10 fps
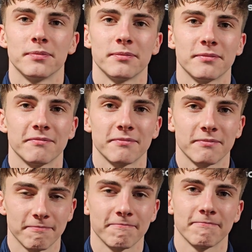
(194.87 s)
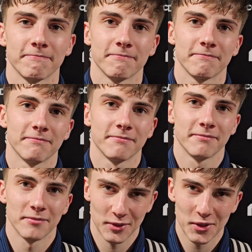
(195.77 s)
Brilliant. Merry
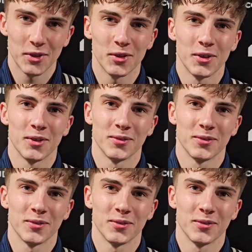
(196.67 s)
Christmas, mate. You too.